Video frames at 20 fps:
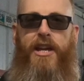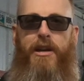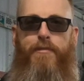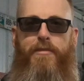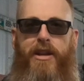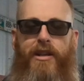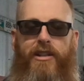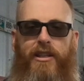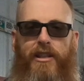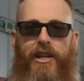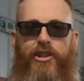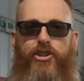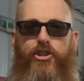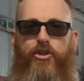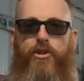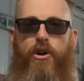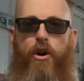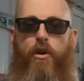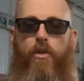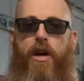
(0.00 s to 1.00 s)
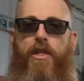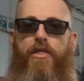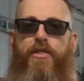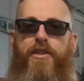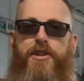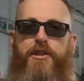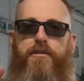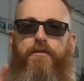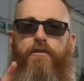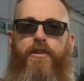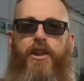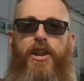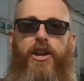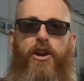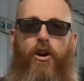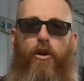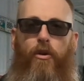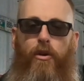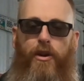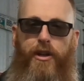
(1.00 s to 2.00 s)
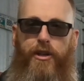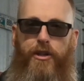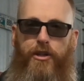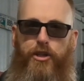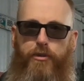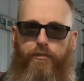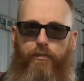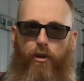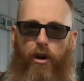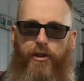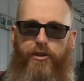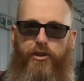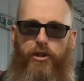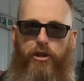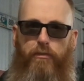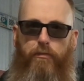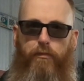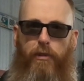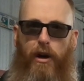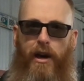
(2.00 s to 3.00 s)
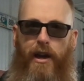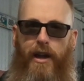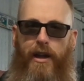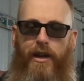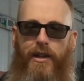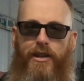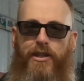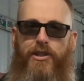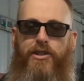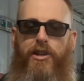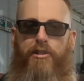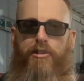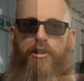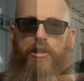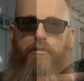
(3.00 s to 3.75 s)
a minute to let you know that this video is sponsored by Sussex